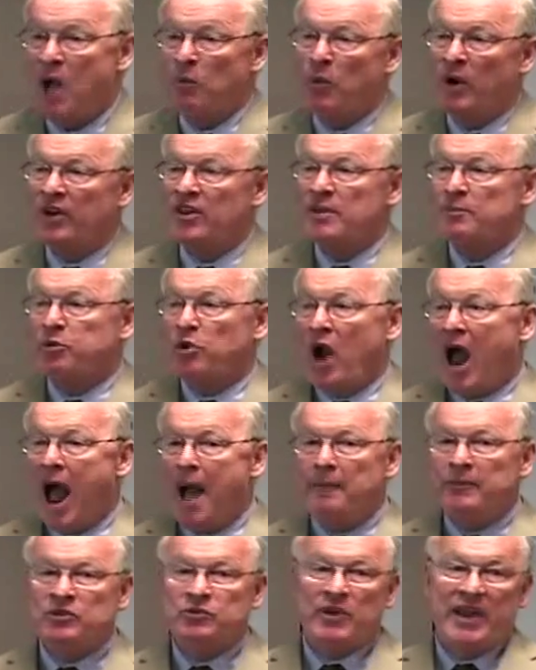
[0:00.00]
And one of the
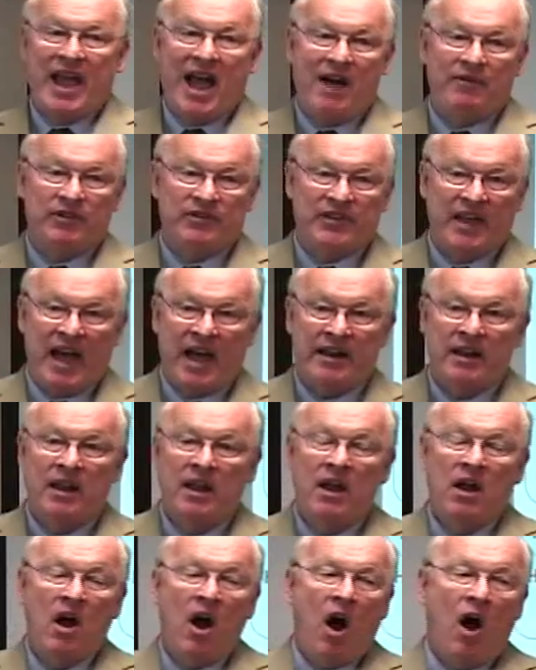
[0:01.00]
problems we have with that,
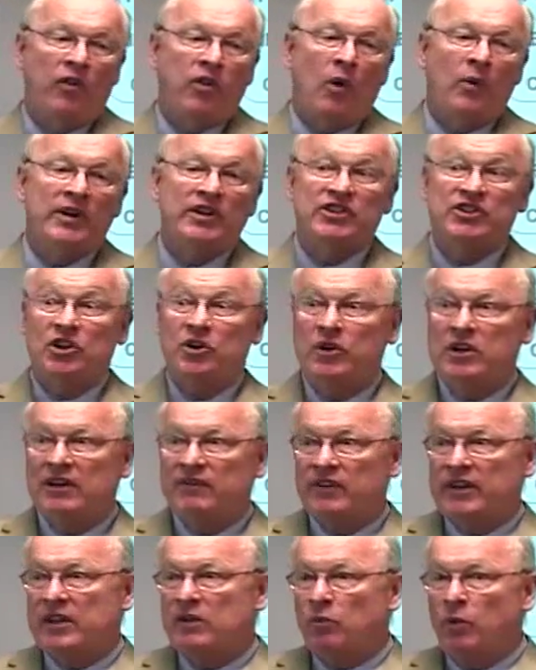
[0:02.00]
although
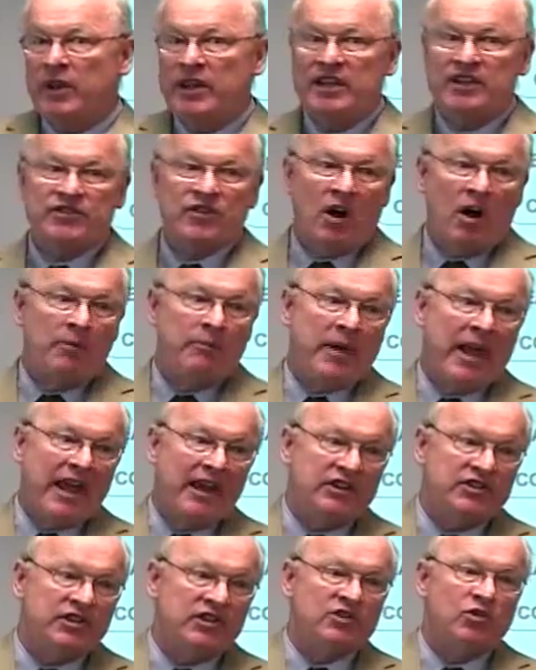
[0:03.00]
intuitively we as all
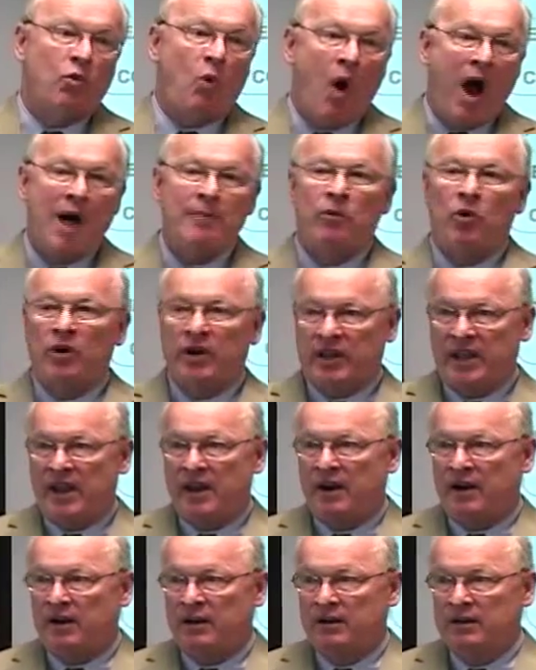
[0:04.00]
patients want more
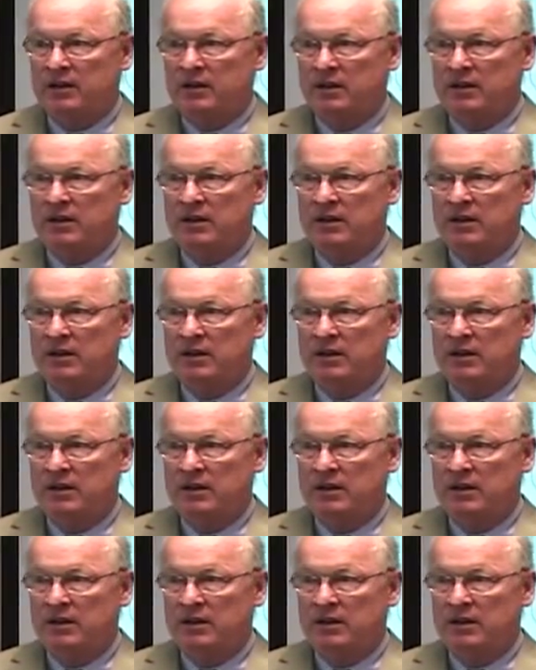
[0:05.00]
care